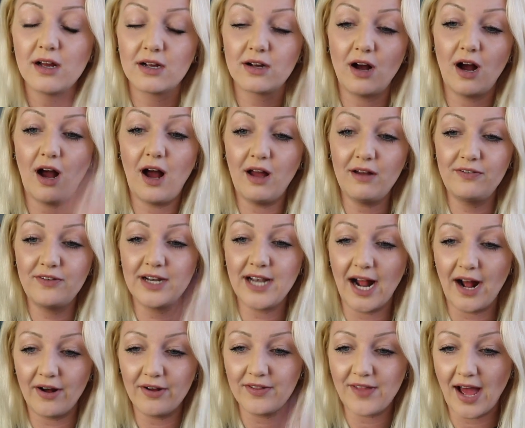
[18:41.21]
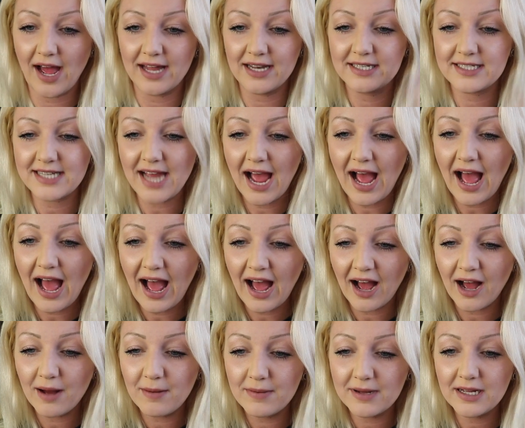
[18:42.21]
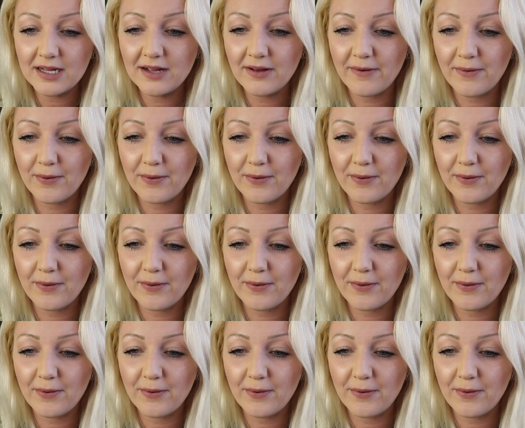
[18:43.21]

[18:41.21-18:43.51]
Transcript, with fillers: coughing out that dab.